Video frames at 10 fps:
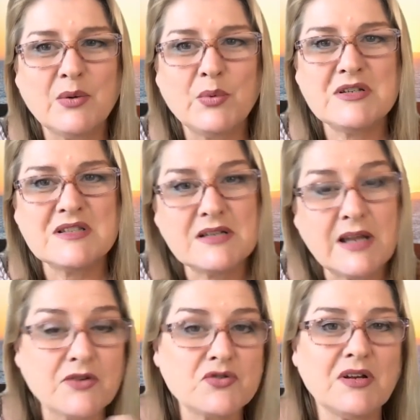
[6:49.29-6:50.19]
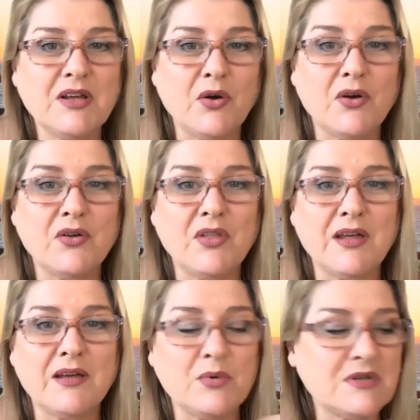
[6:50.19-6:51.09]
We just naturally go
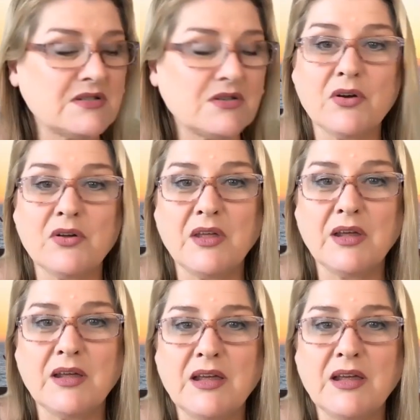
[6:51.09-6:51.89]
there. We just go there.